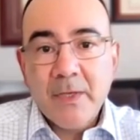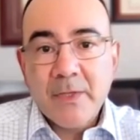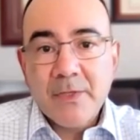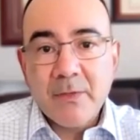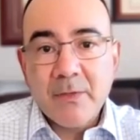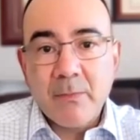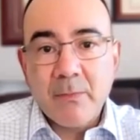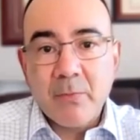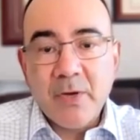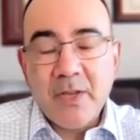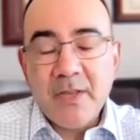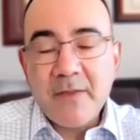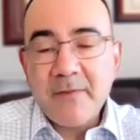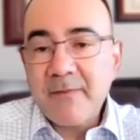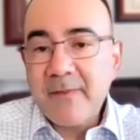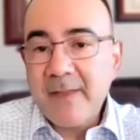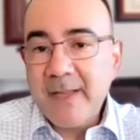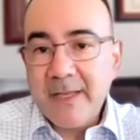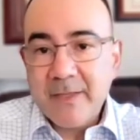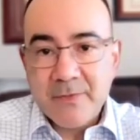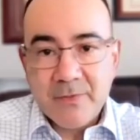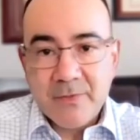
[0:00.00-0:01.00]
to brief,
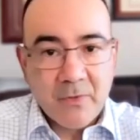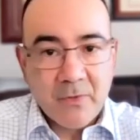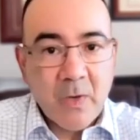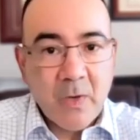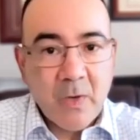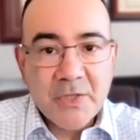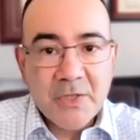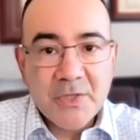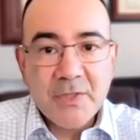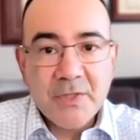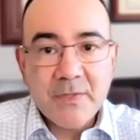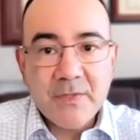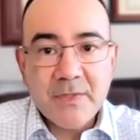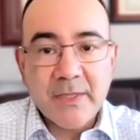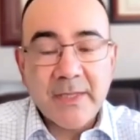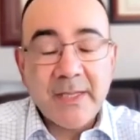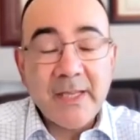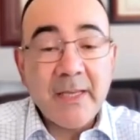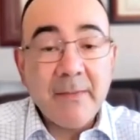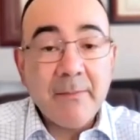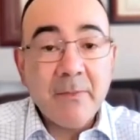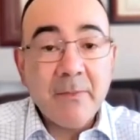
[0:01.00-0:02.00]
answer questions,
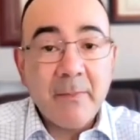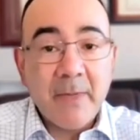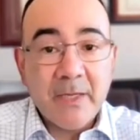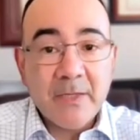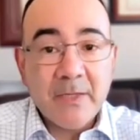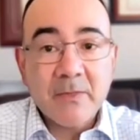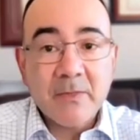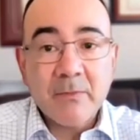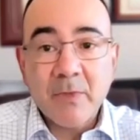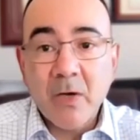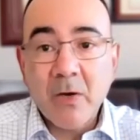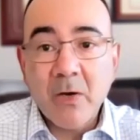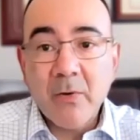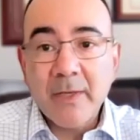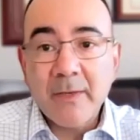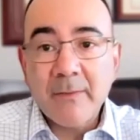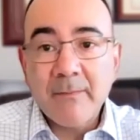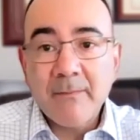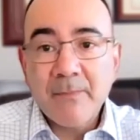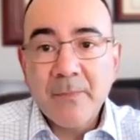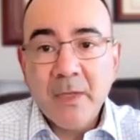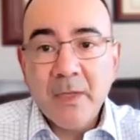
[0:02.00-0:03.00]
and keep momentum going.